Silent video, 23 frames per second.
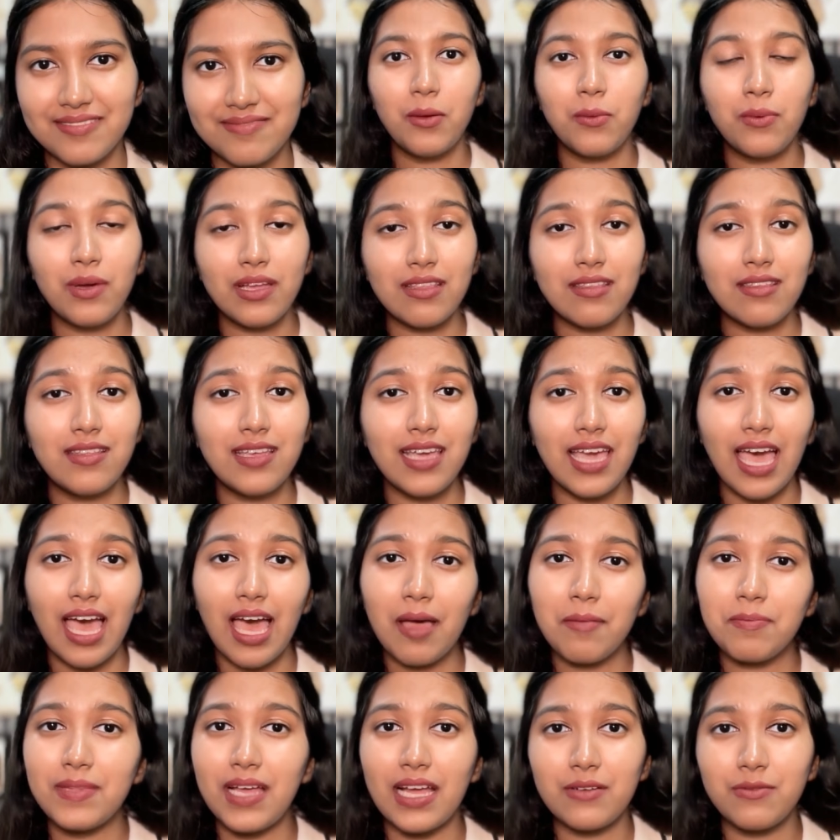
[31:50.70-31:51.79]
With the
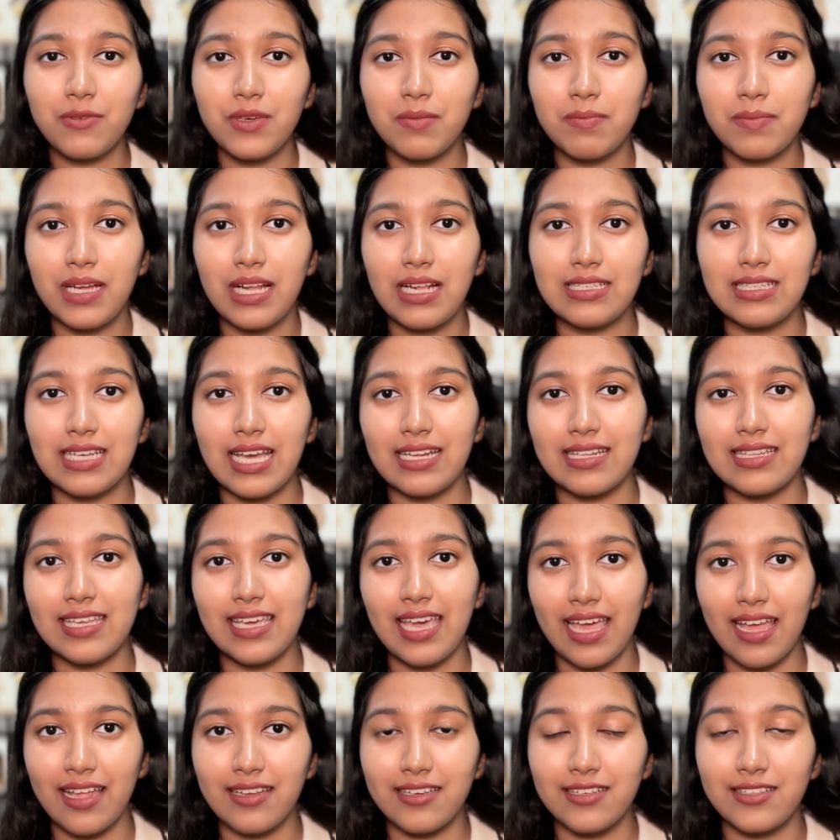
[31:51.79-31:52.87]
app that we built at the
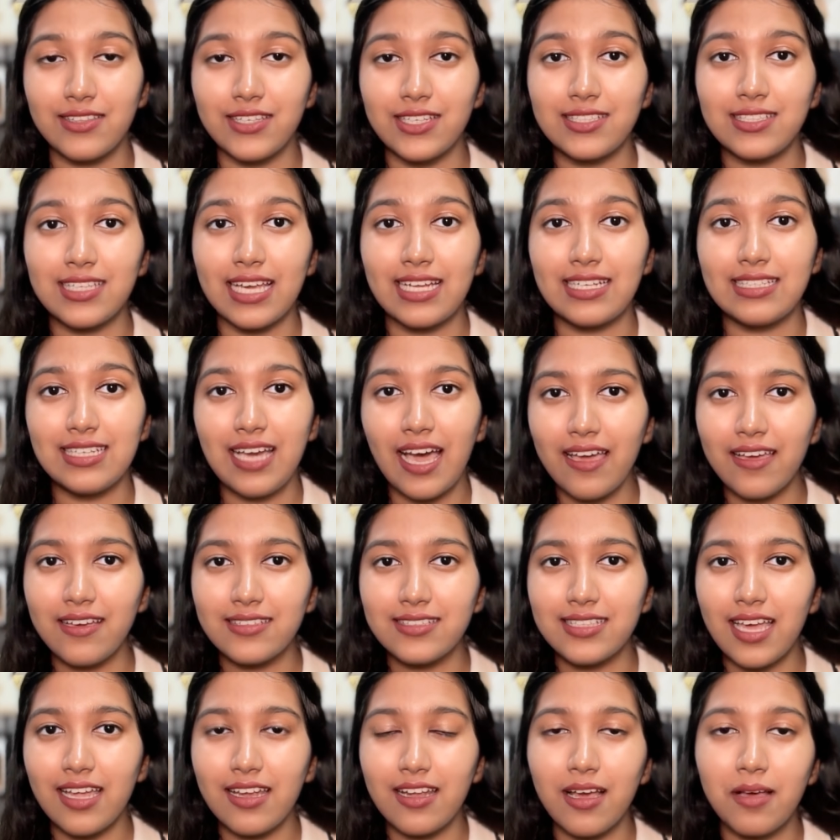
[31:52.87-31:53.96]
end, this entire
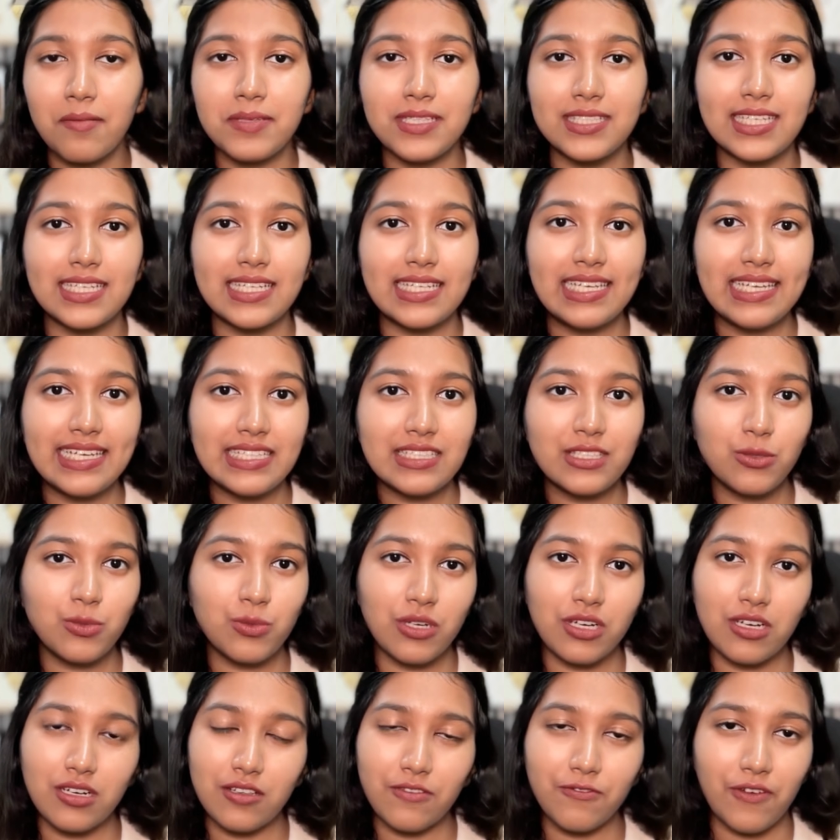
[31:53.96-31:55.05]
setup is at least
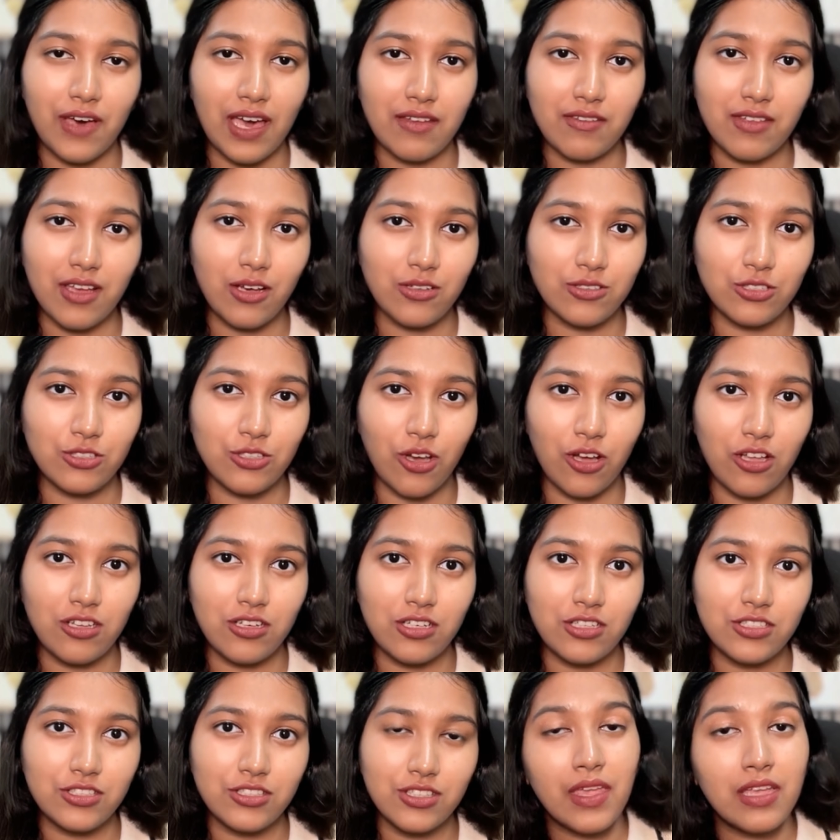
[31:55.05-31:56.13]
worth
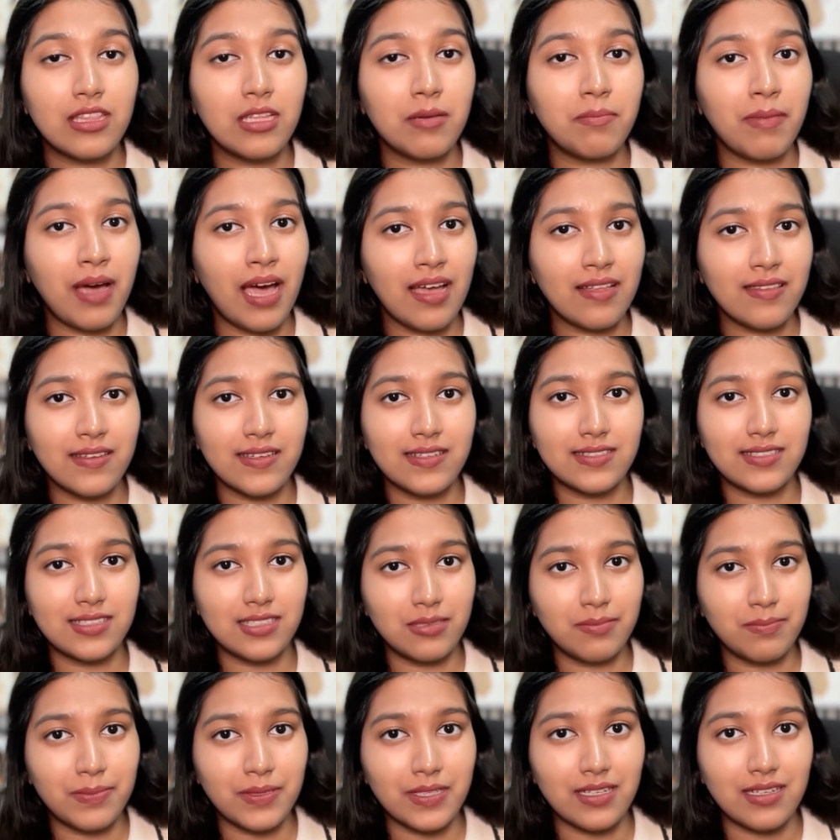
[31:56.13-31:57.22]
$5,000. The math is
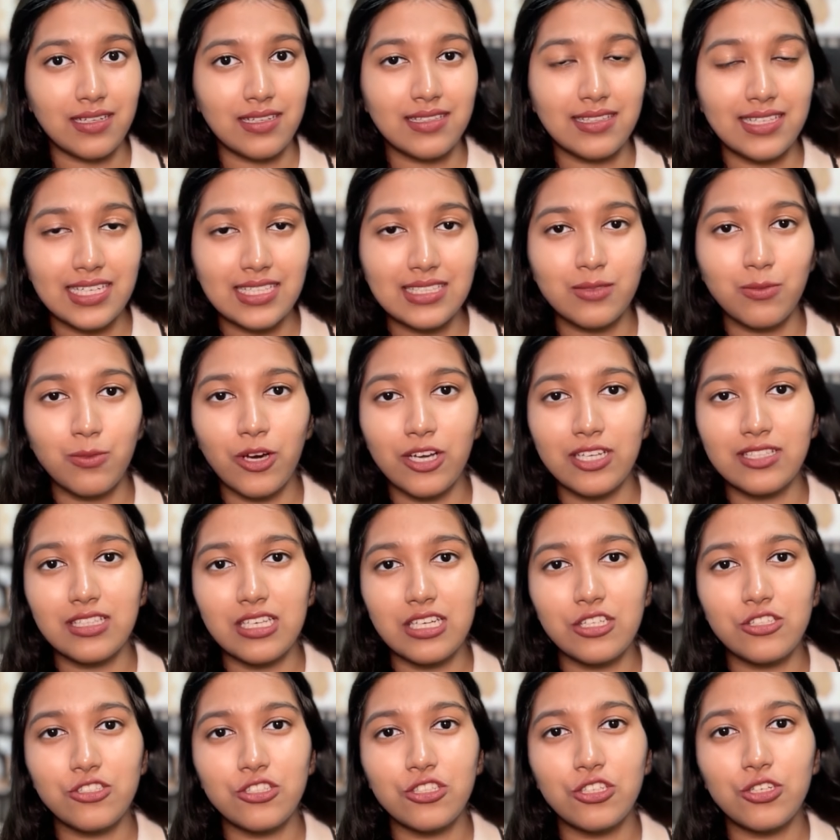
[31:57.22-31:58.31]
simple. This voice
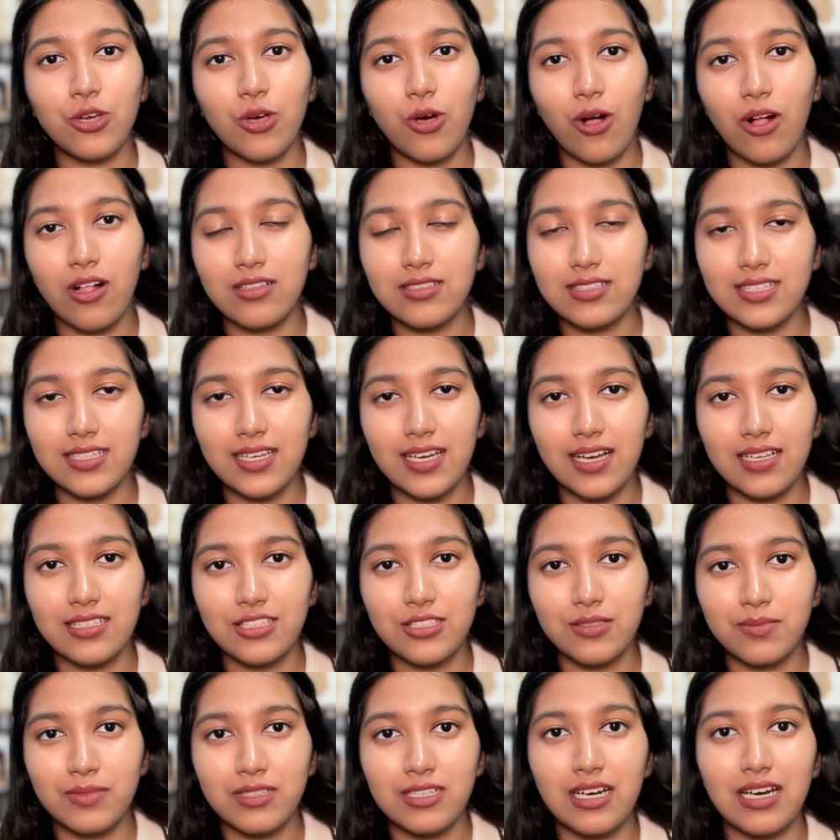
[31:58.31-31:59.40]
agent calls the
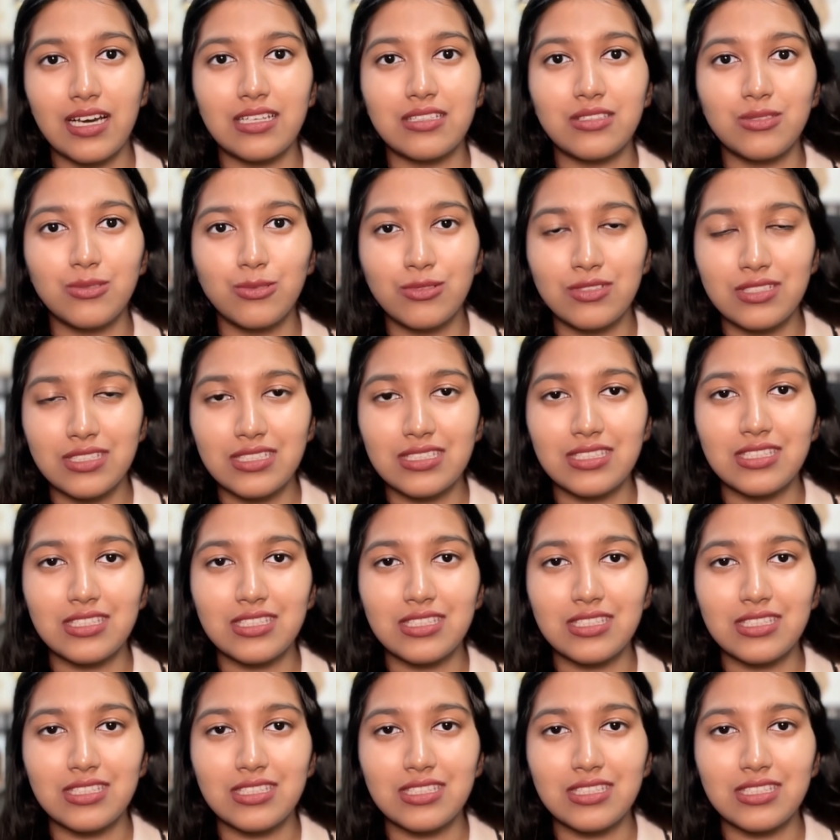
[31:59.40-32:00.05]
customer as soon as